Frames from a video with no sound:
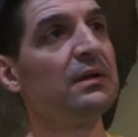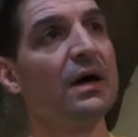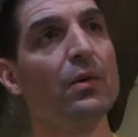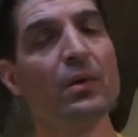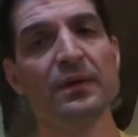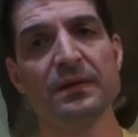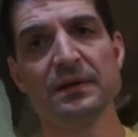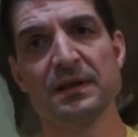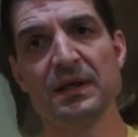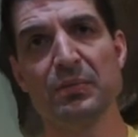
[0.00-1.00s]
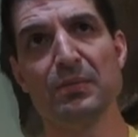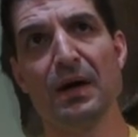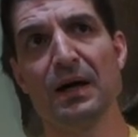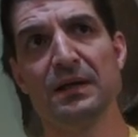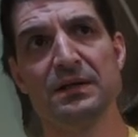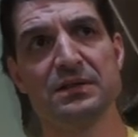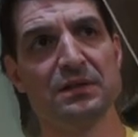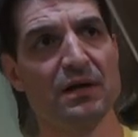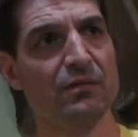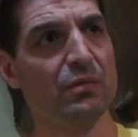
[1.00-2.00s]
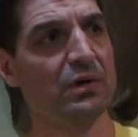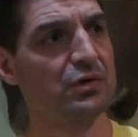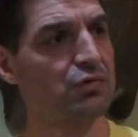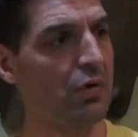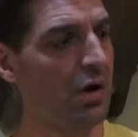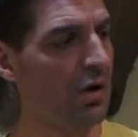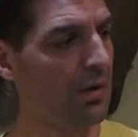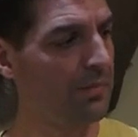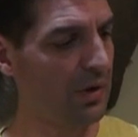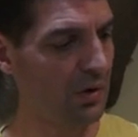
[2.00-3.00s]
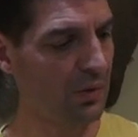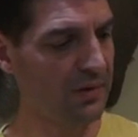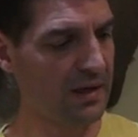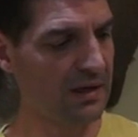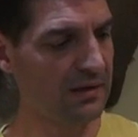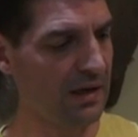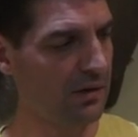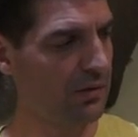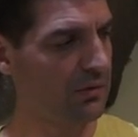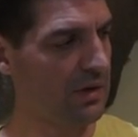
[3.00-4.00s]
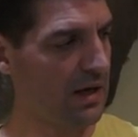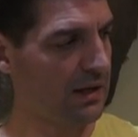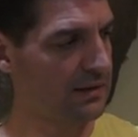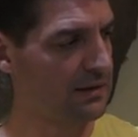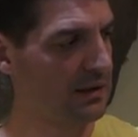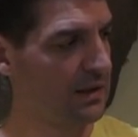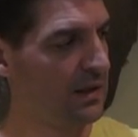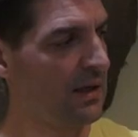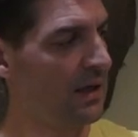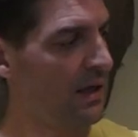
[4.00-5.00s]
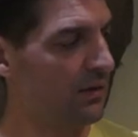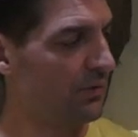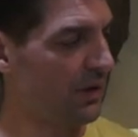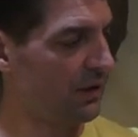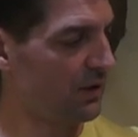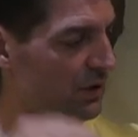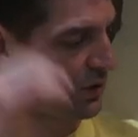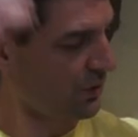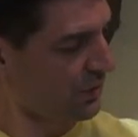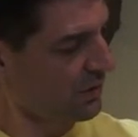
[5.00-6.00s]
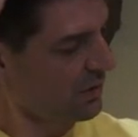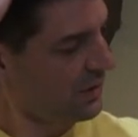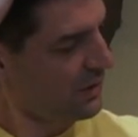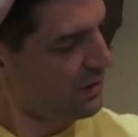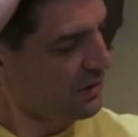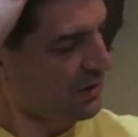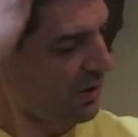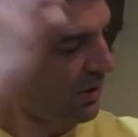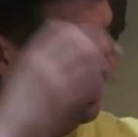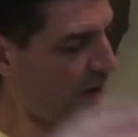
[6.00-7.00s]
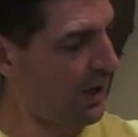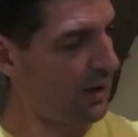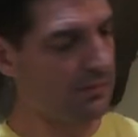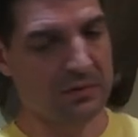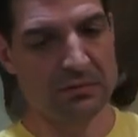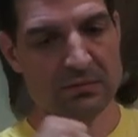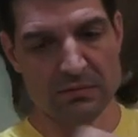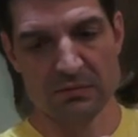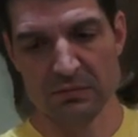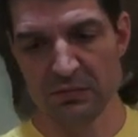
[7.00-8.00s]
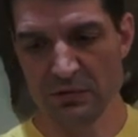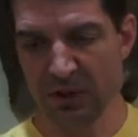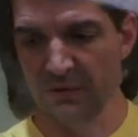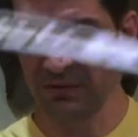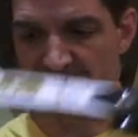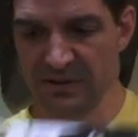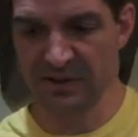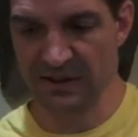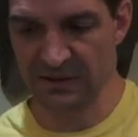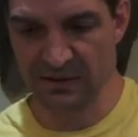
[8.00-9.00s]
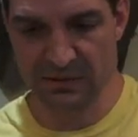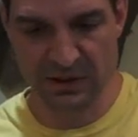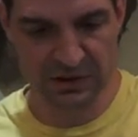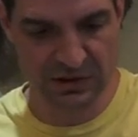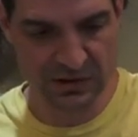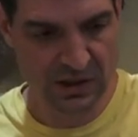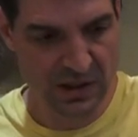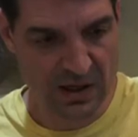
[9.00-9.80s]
Now, one thing to keep in mind is you never want to draw a bow without an arrow knocked and ready to shoot. So try to resist that temptation.